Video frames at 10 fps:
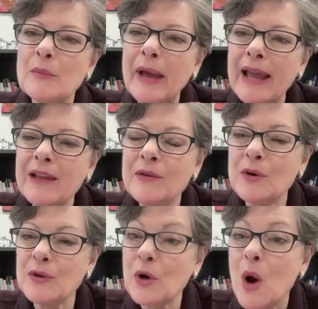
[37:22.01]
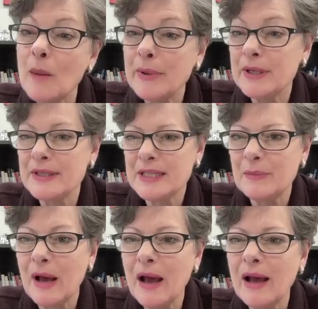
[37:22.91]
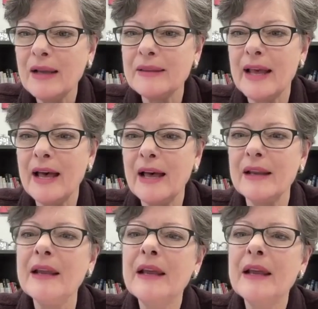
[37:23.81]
behavior or the competency behind that